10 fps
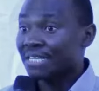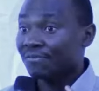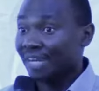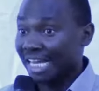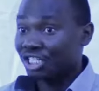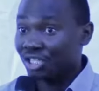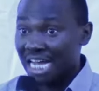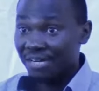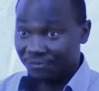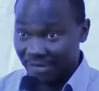flesh
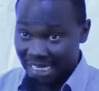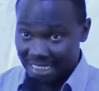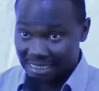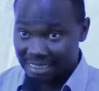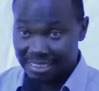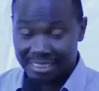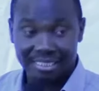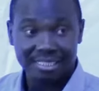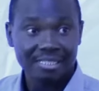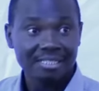and
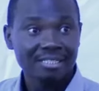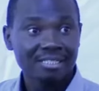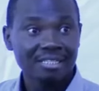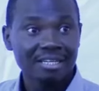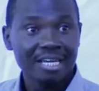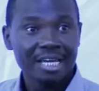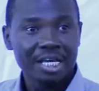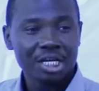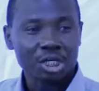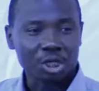feelings.
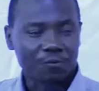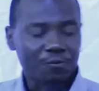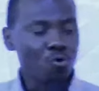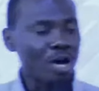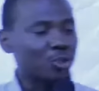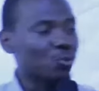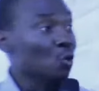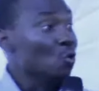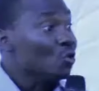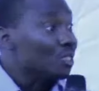If you are to
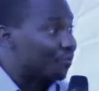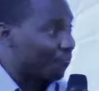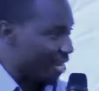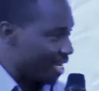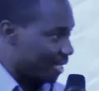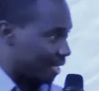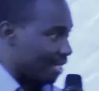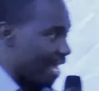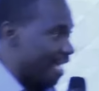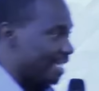lose
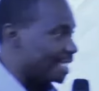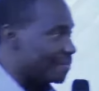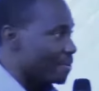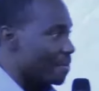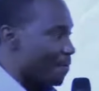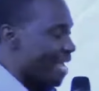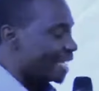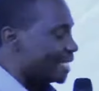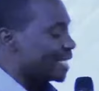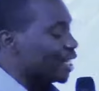faith and
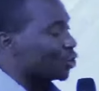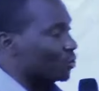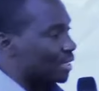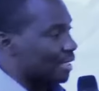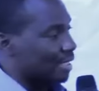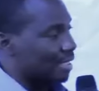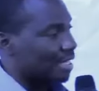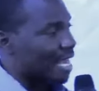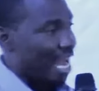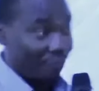make
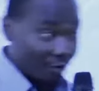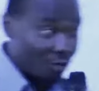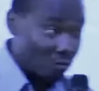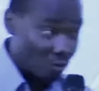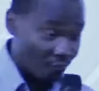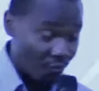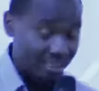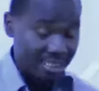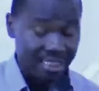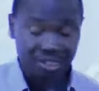decisions, a few of
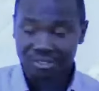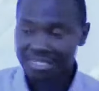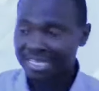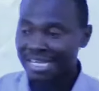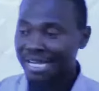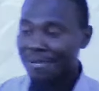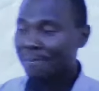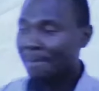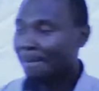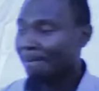those decisions,
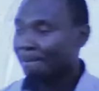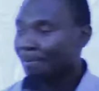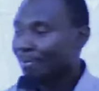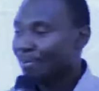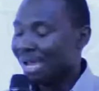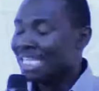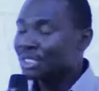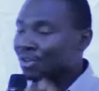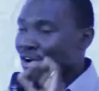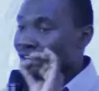
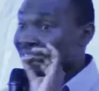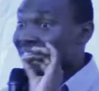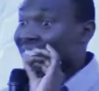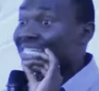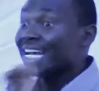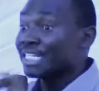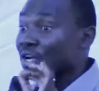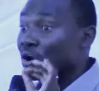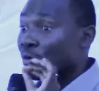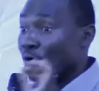based on sight,
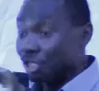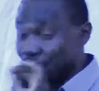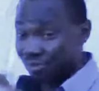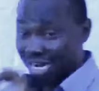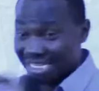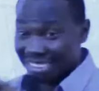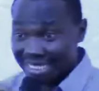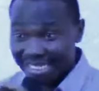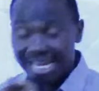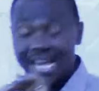what you can
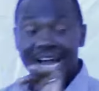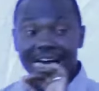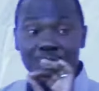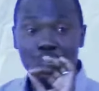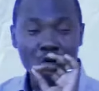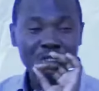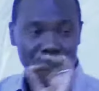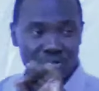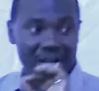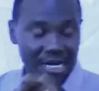see and what
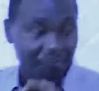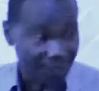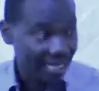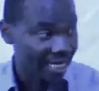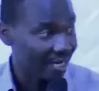you can feel,